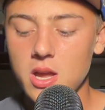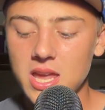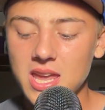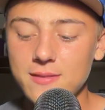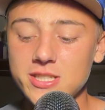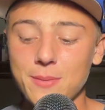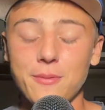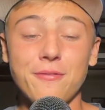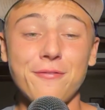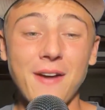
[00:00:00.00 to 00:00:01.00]
He gives
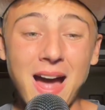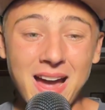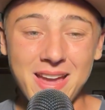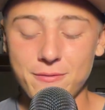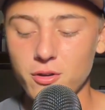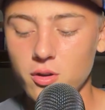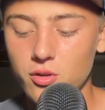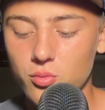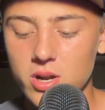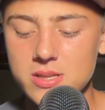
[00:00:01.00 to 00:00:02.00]
up 5
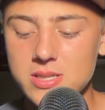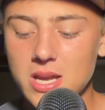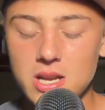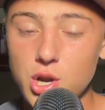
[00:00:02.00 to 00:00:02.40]
earned runs.